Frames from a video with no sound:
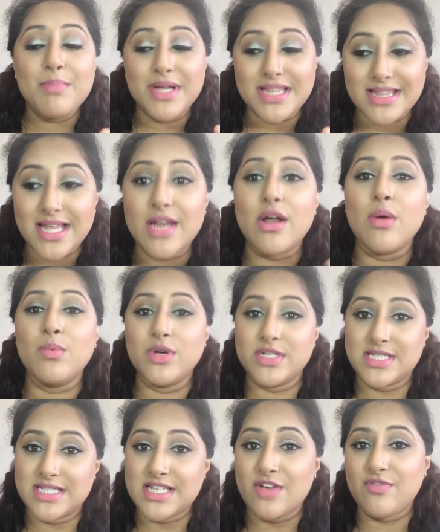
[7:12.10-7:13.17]
But then I
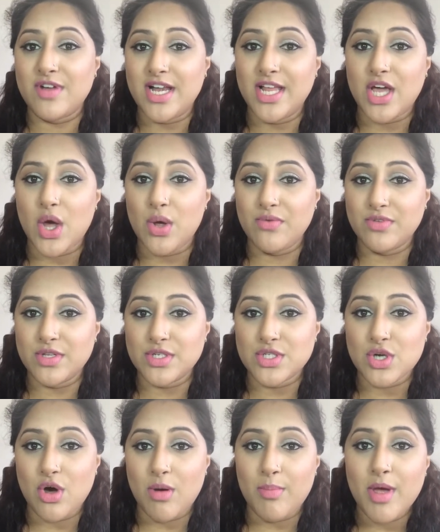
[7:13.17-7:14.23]
would definitely go over the
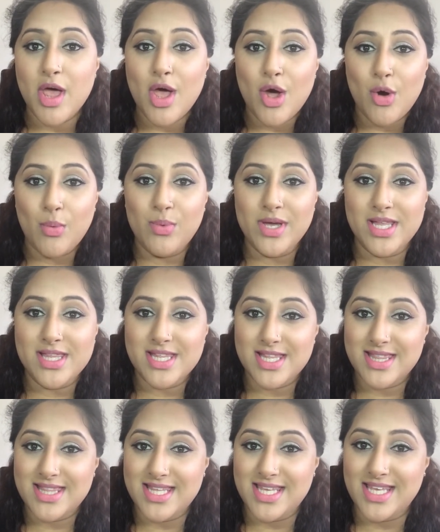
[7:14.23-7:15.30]
top with
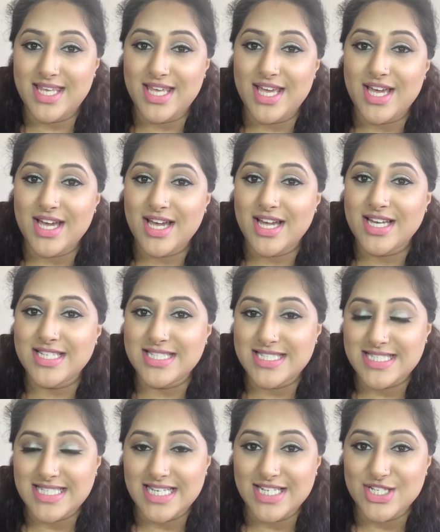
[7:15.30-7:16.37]
the
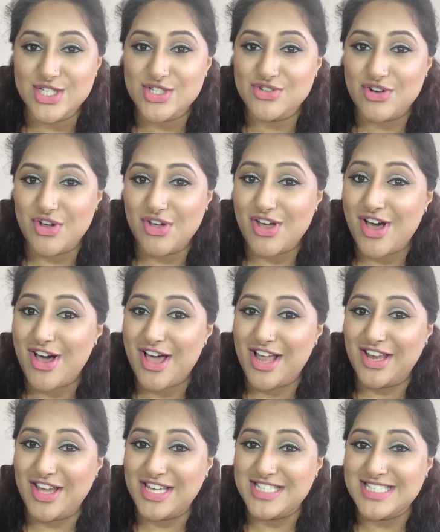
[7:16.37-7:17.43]
concealer stroke
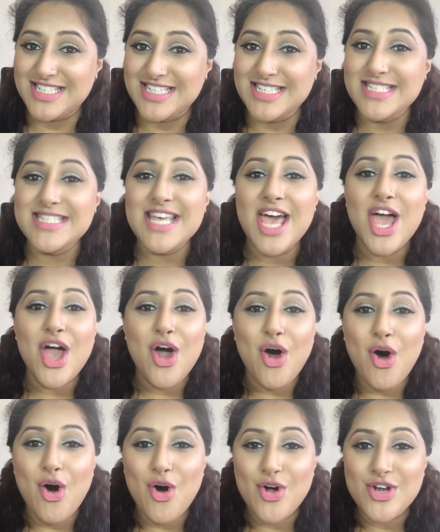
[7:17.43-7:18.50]
highlighters.
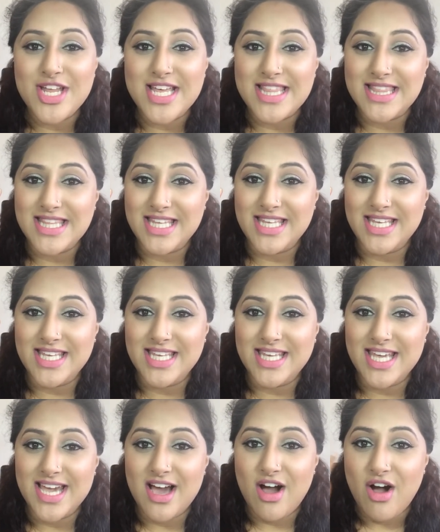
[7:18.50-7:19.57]
On
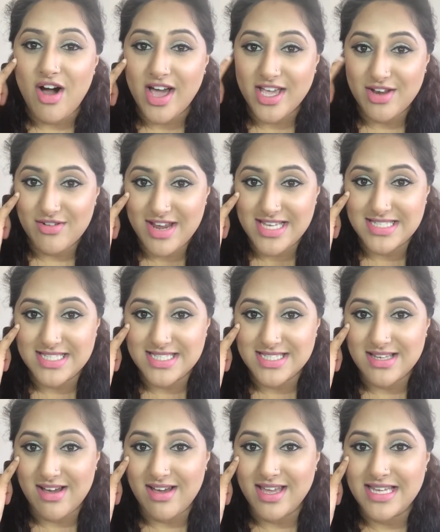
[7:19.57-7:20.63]
the eye eraser
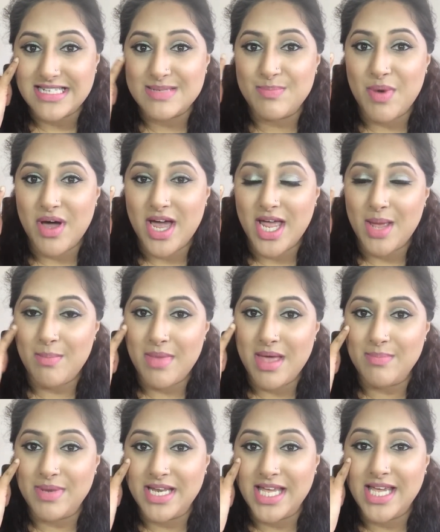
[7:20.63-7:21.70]
side by
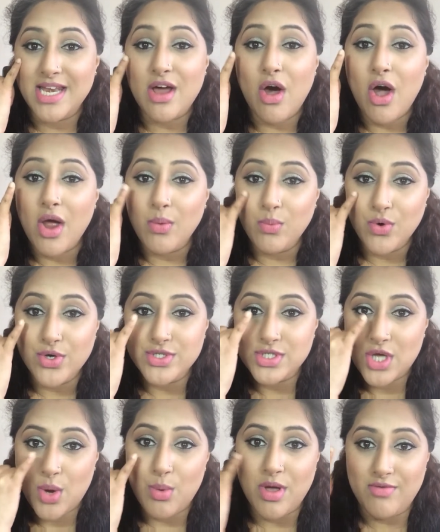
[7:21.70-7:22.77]
Maybelline, I
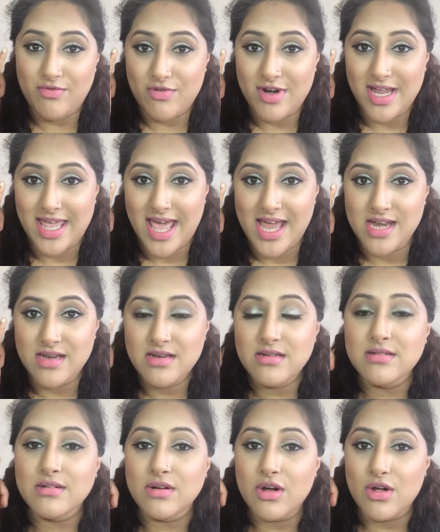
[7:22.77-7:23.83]
would go over again,
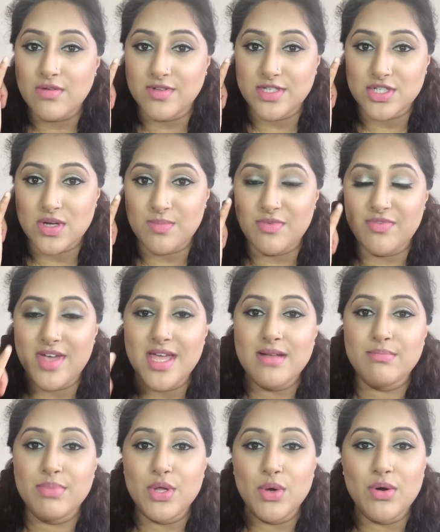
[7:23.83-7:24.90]
over the top of
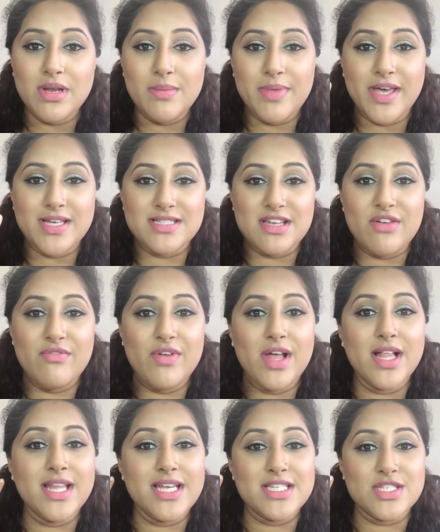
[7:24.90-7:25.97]
it, purely because I
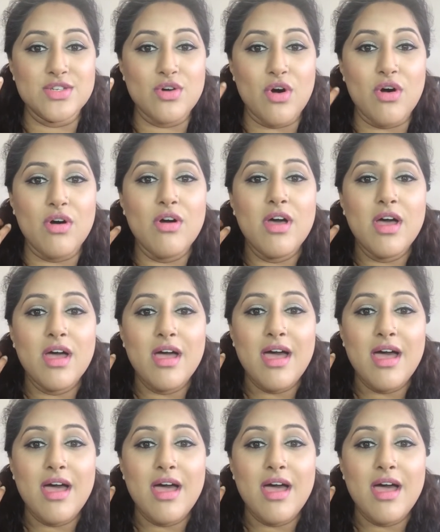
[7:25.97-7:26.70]
feel it's not